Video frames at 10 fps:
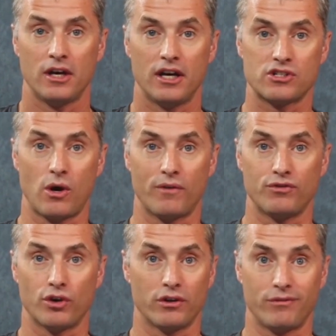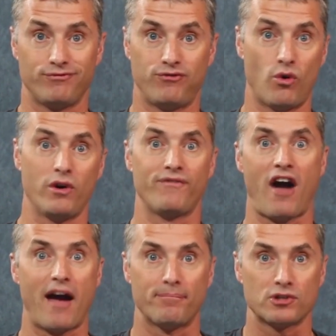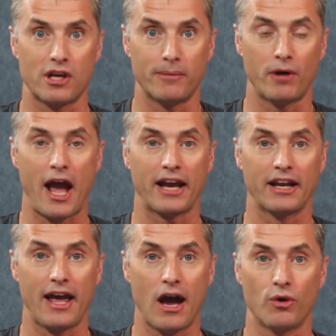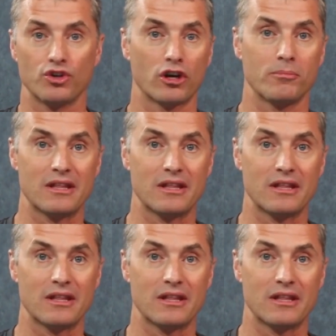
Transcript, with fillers: And so if you're in the forty-five percent bracket now and you're going to